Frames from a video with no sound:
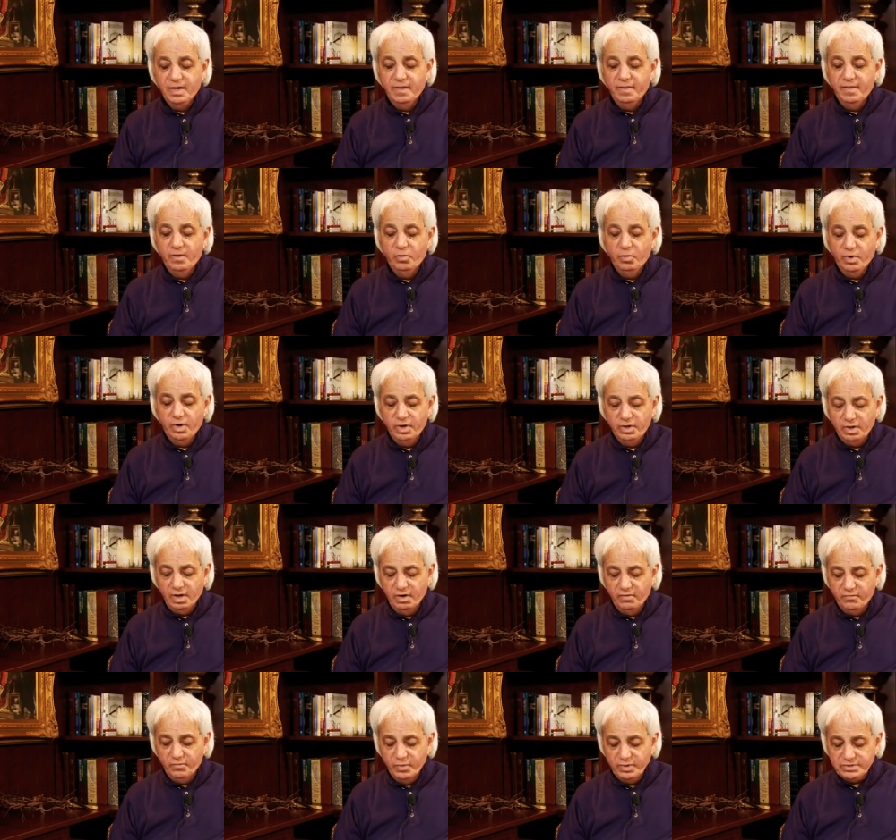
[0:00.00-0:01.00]
The word
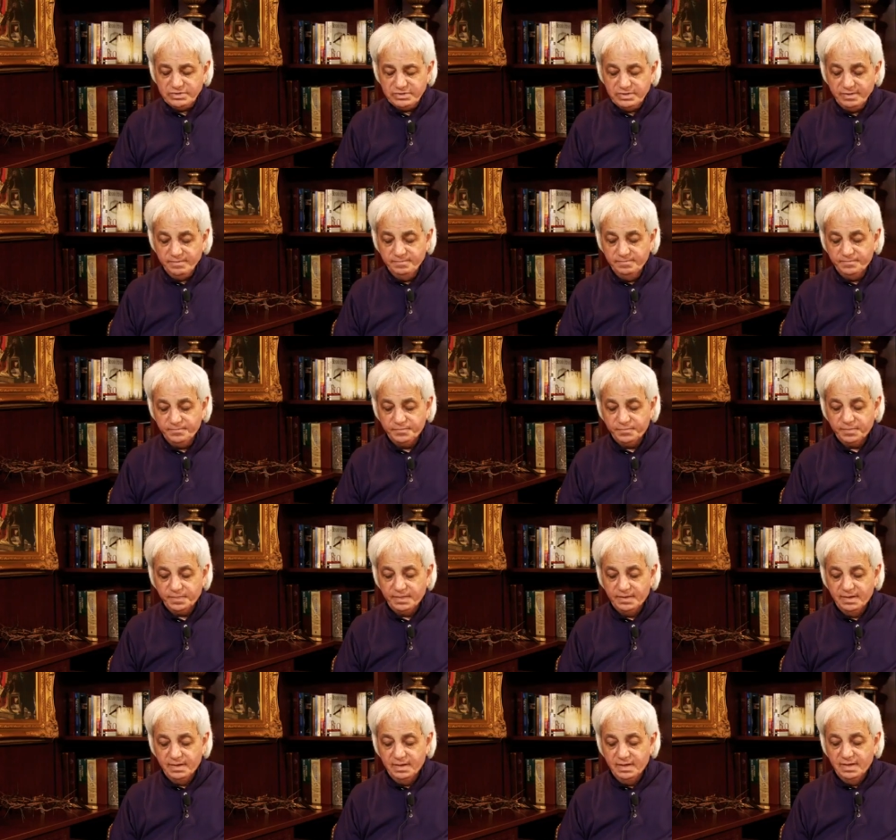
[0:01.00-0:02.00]
of wisdom
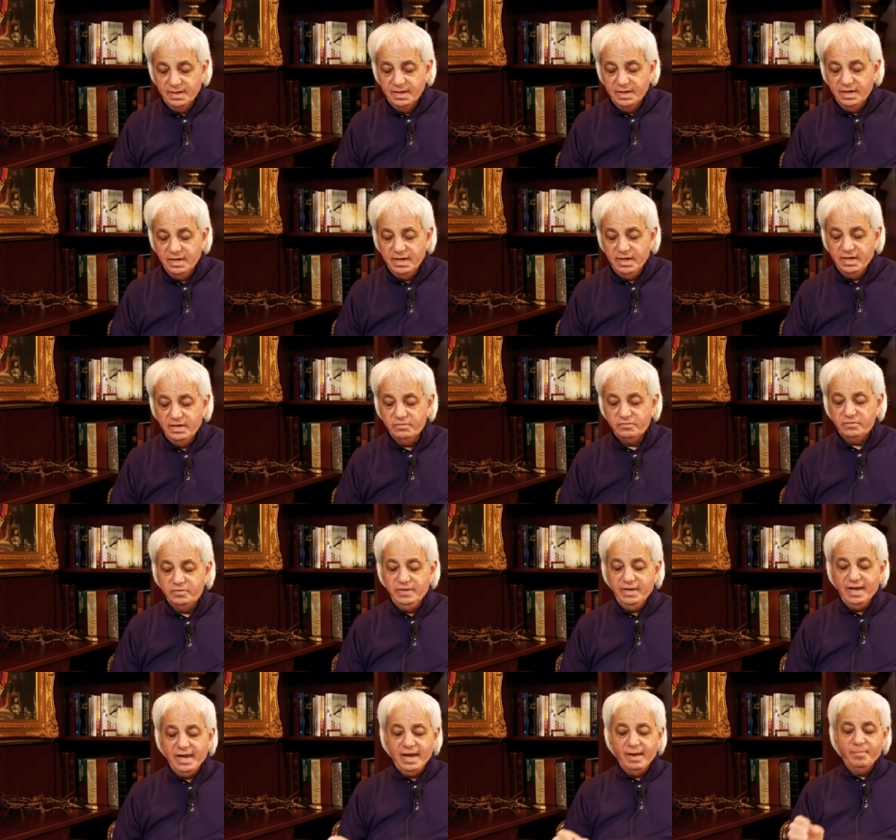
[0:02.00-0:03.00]
is
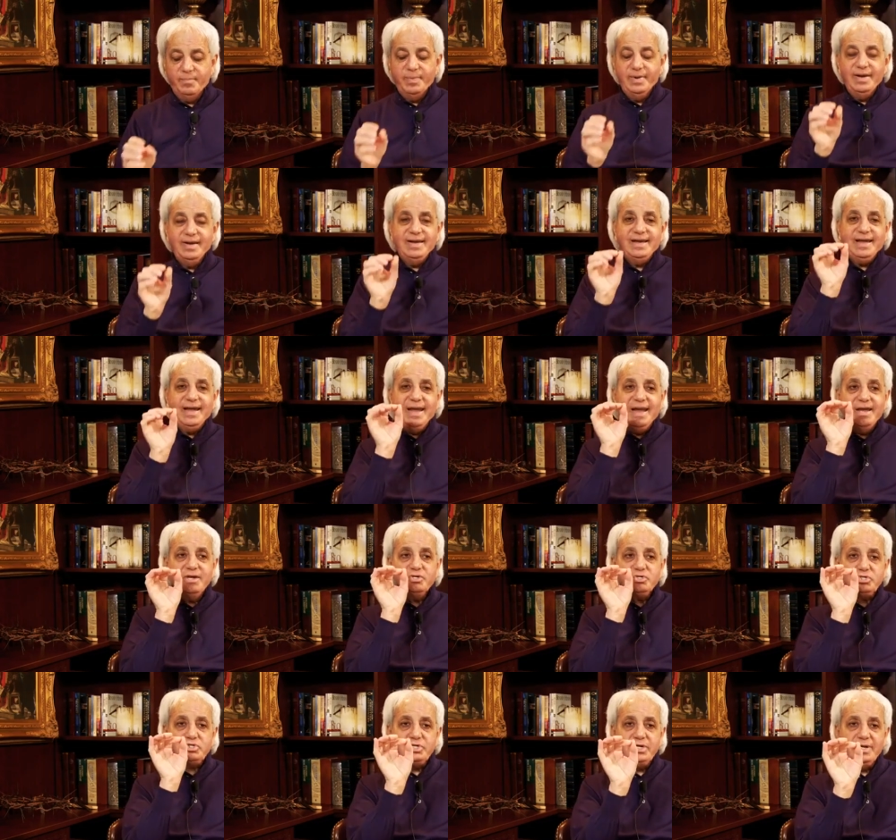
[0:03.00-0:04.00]
the
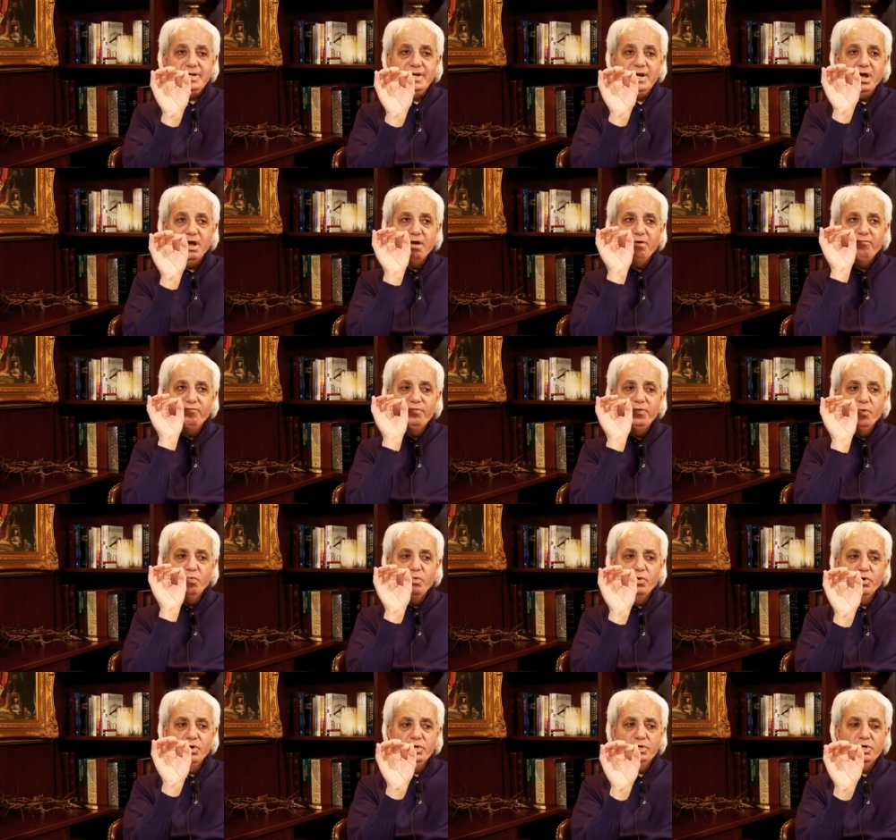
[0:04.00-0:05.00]
application of the
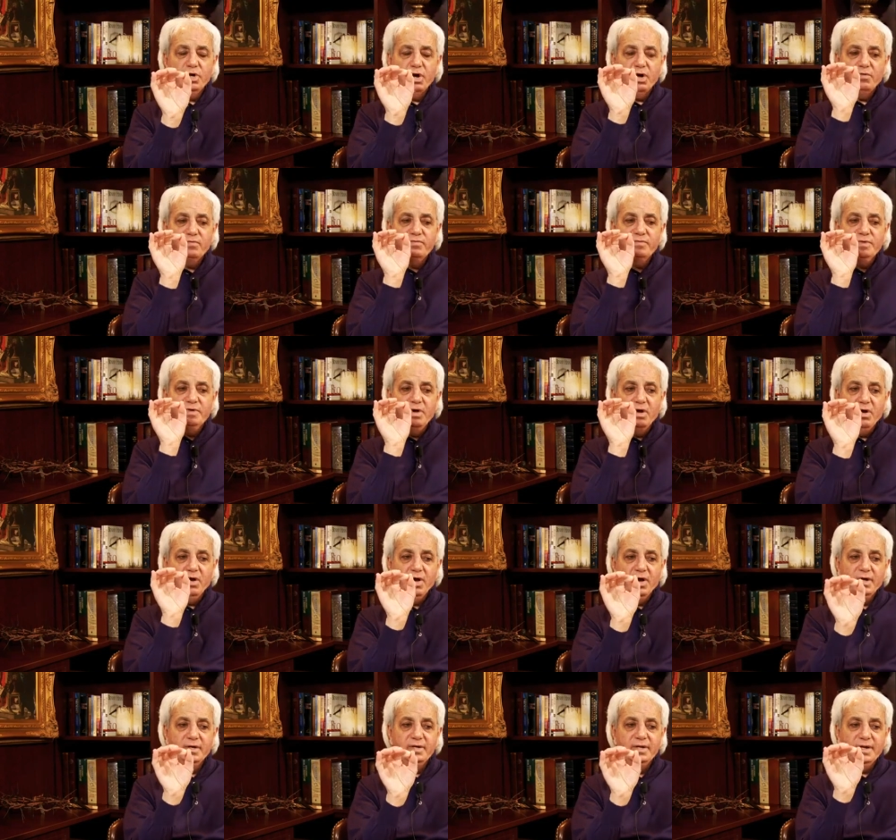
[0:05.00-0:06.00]
word of
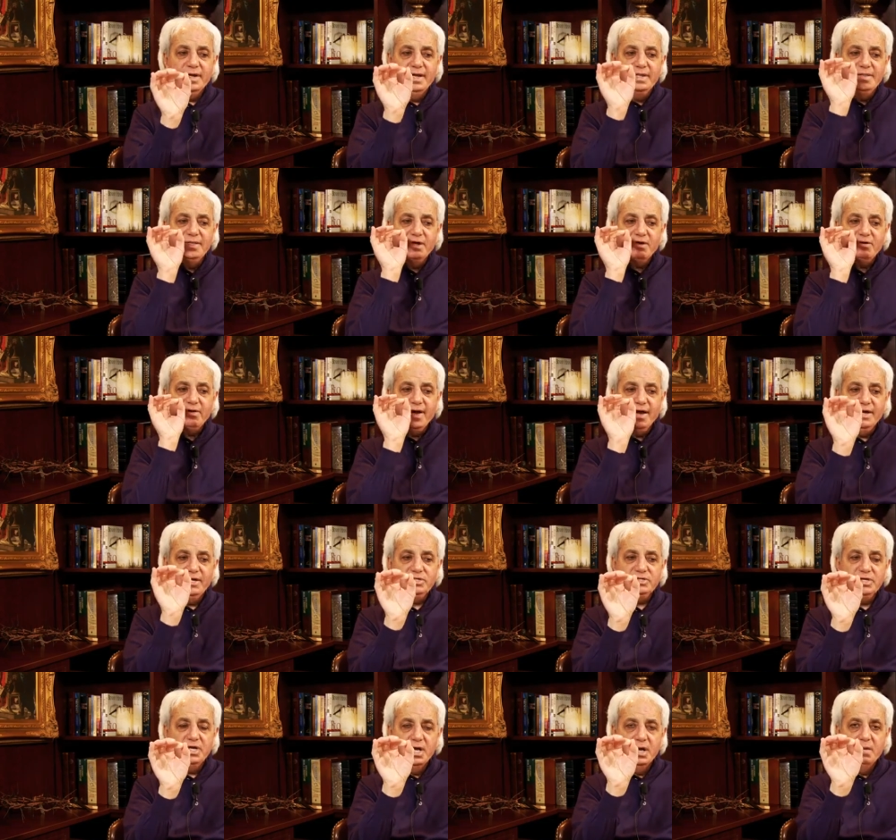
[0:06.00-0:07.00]
God in the
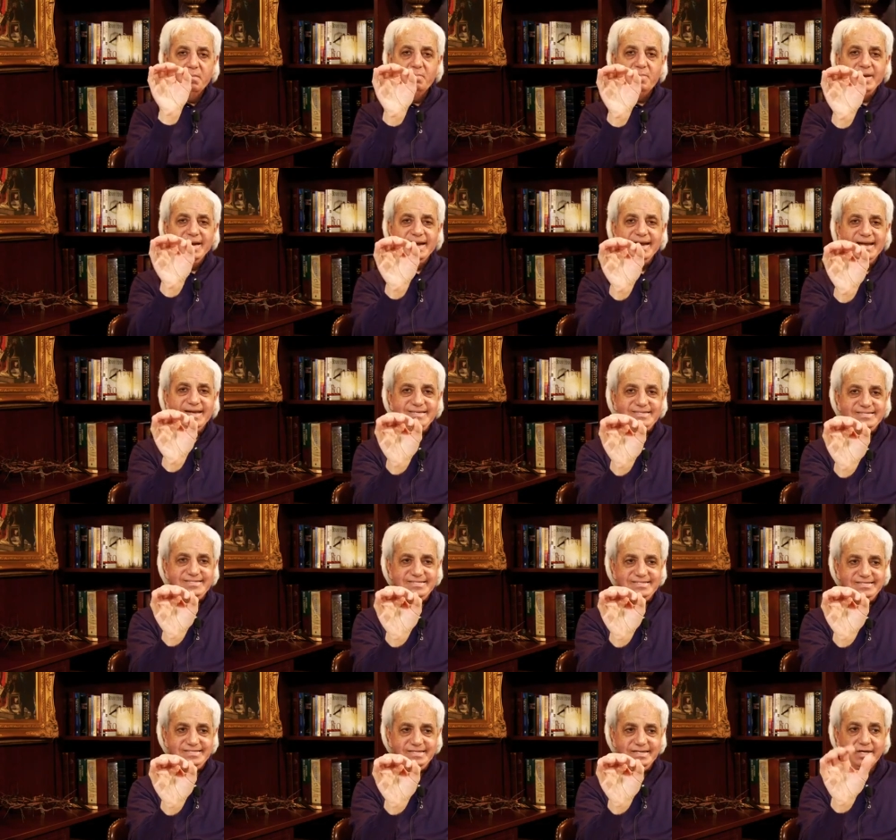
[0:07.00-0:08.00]
right
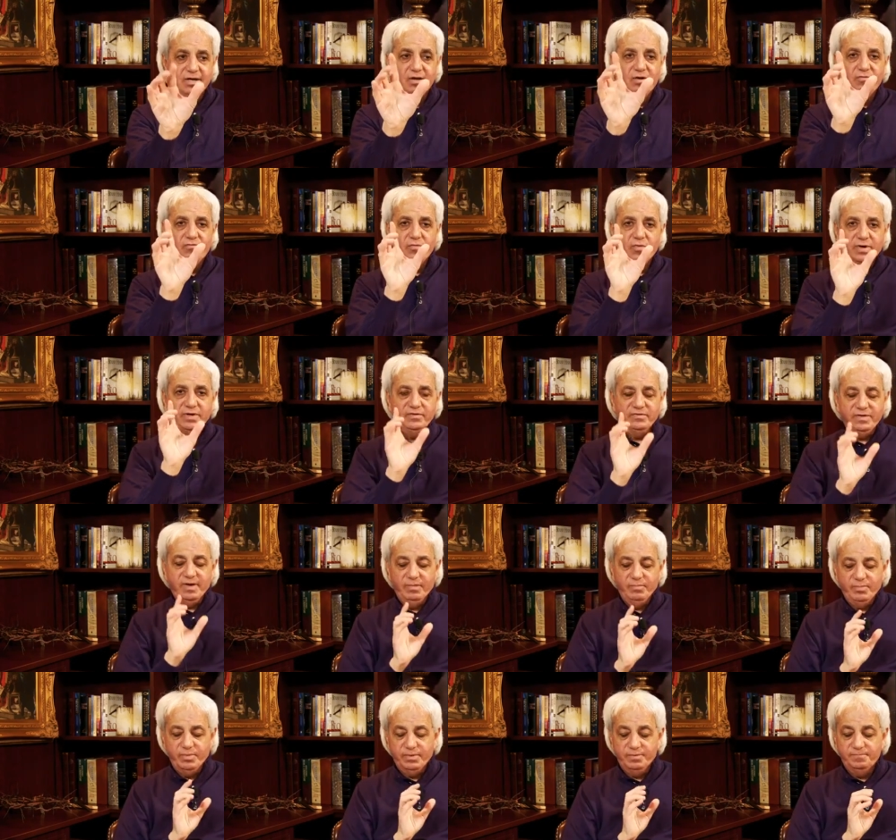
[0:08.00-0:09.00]
place. For
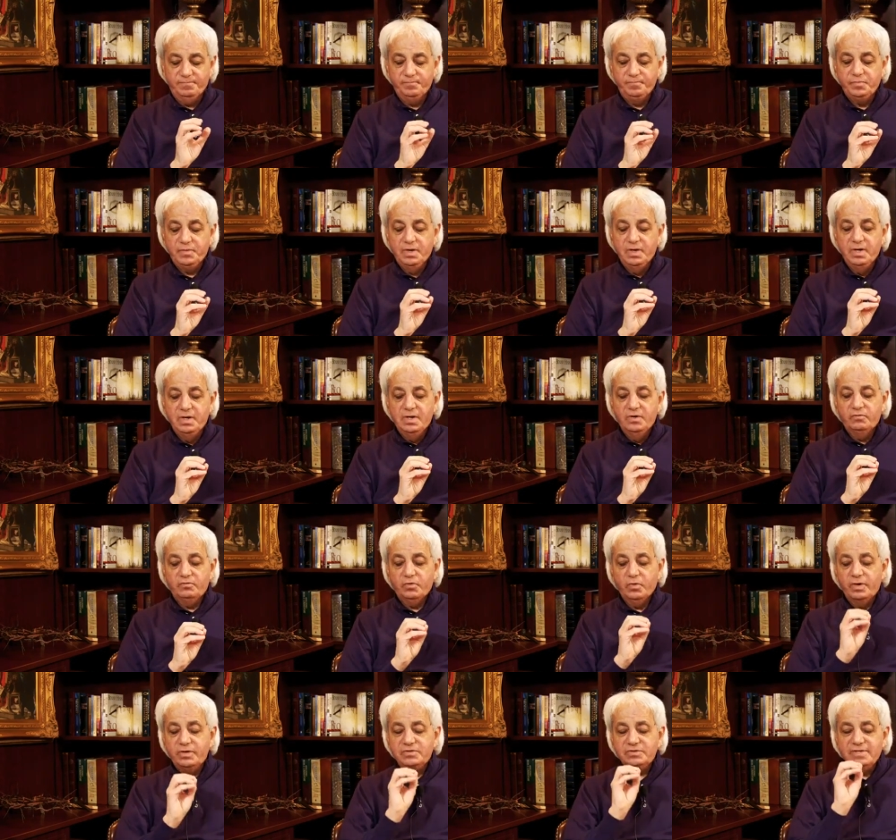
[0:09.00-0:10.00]
example,
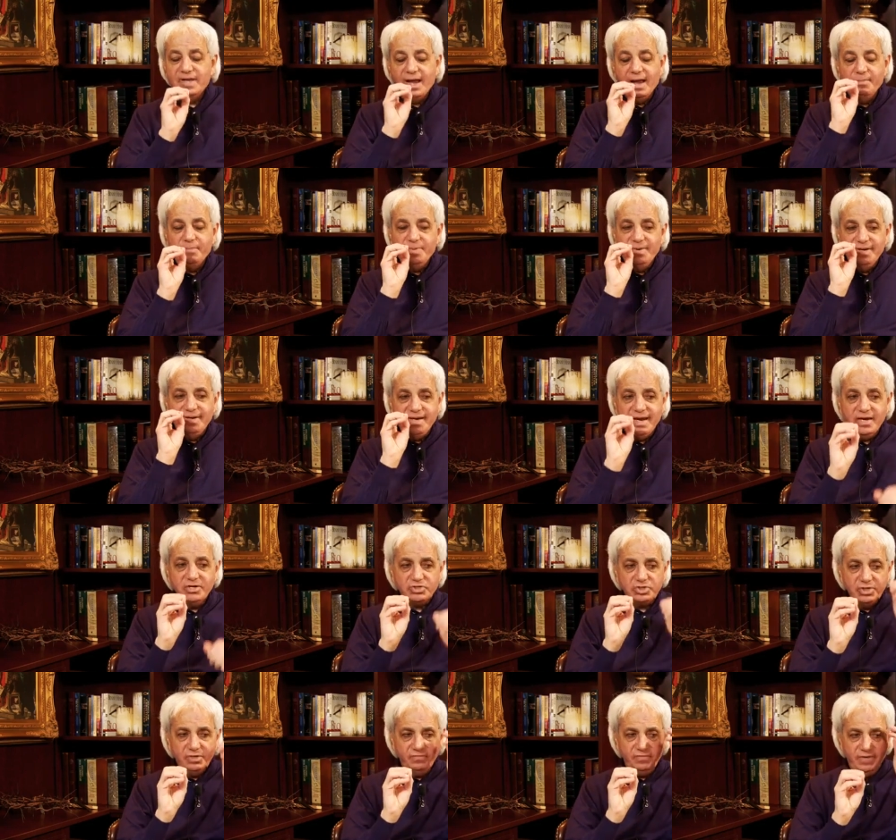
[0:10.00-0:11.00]
so it's the
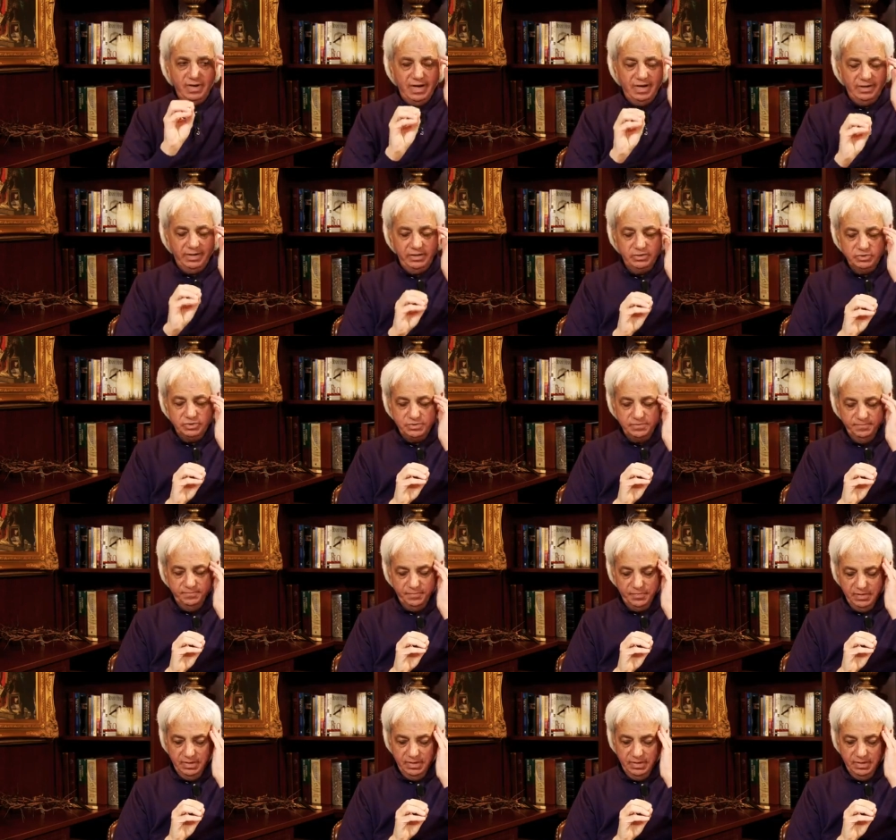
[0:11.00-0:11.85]
application of knowledge.